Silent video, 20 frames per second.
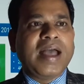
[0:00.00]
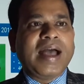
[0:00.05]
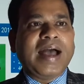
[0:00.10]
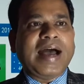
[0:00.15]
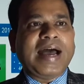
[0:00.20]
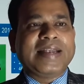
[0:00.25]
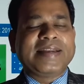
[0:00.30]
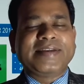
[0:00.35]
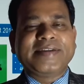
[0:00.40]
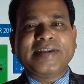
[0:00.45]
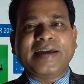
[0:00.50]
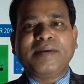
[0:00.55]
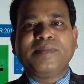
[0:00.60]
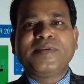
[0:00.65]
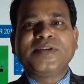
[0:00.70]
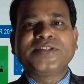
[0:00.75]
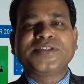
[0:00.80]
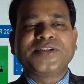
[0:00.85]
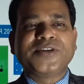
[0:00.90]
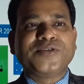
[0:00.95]
and
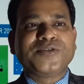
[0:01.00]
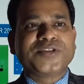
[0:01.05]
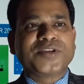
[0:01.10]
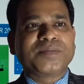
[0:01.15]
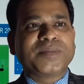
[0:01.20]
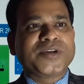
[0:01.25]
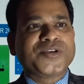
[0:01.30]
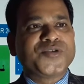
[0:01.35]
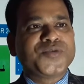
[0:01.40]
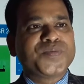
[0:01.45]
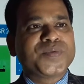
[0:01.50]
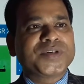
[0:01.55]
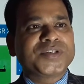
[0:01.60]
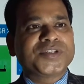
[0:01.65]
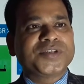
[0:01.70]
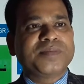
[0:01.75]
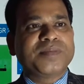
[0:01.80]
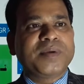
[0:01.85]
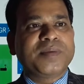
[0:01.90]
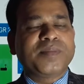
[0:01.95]
tablets are using by
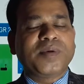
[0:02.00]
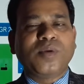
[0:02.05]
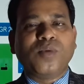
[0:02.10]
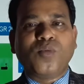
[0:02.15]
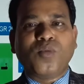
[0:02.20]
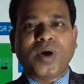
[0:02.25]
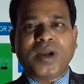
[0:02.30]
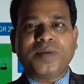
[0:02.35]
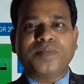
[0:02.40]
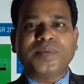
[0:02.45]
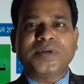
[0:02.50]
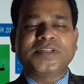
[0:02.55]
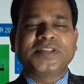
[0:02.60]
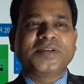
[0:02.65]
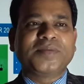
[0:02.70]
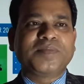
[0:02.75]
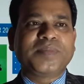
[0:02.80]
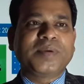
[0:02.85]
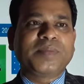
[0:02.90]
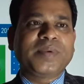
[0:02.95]
2% people,
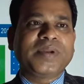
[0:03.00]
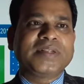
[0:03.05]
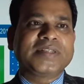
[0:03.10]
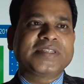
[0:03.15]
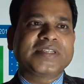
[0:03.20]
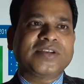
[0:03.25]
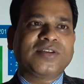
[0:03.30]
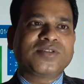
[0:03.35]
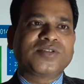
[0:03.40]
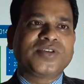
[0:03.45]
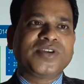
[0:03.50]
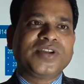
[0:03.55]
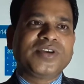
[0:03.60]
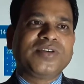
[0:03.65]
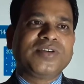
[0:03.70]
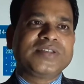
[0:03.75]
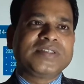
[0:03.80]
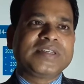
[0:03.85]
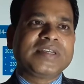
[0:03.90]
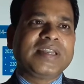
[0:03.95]
1% people in South Korea
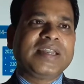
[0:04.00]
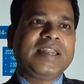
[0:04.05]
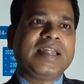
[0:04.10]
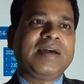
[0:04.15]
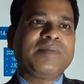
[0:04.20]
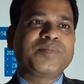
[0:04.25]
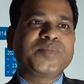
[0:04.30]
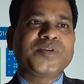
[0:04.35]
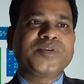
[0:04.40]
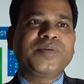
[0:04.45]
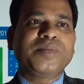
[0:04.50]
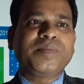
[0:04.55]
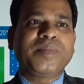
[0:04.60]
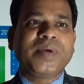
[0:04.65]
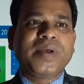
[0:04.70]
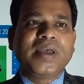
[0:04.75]
using laptop,